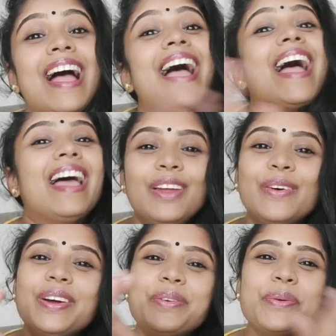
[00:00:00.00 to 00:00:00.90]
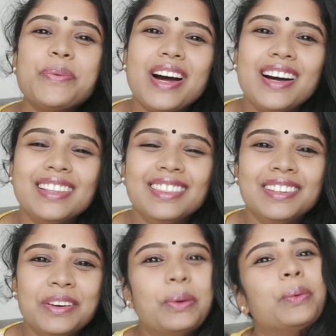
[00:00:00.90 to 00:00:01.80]
Hello everyone,
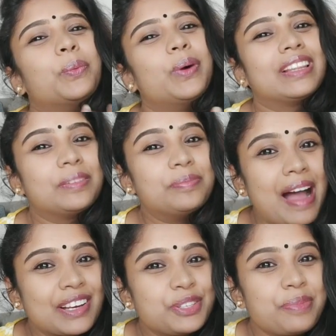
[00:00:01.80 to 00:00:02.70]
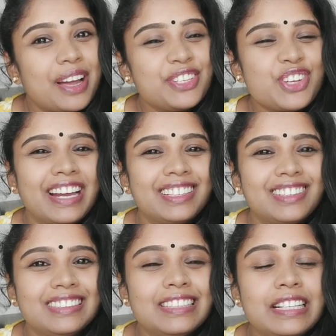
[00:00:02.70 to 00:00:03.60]
welcome back to my
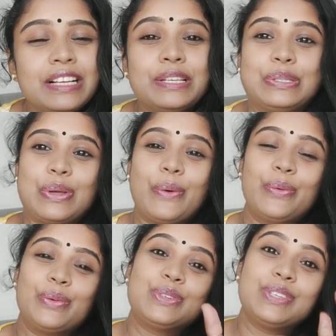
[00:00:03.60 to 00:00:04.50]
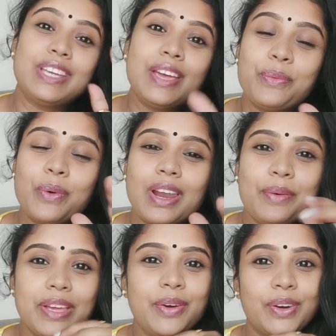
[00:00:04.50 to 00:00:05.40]
channel. So today what are
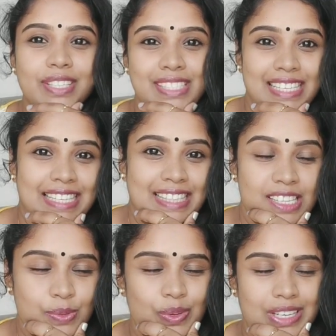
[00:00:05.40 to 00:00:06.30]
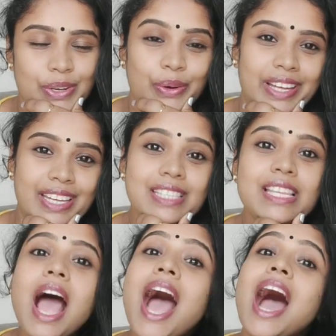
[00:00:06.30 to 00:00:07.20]
we gonna see in this video is
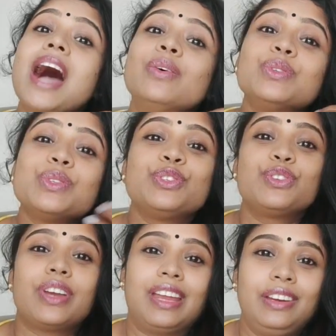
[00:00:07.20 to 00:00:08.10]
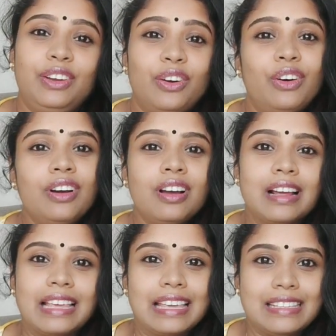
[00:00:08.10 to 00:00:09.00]
how to train your
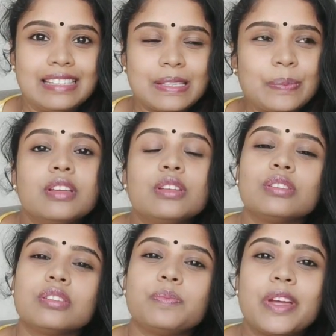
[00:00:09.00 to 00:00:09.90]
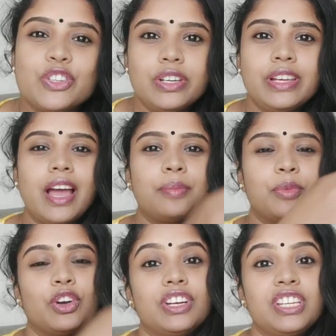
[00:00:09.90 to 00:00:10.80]
kids. So especially I'm
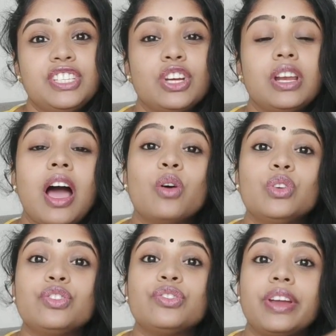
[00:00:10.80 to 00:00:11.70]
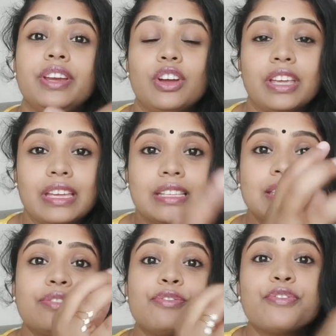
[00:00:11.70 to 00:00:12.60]
gonna teach you how to train your
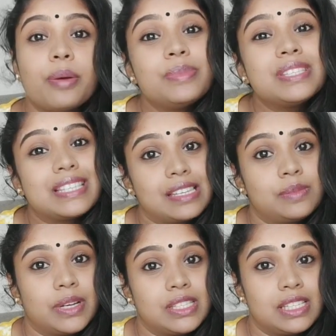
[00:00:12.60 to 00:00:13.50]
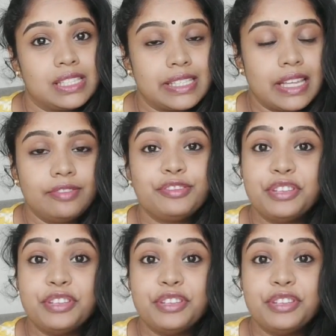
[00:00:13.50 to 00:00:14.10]
kids from 6 months itself.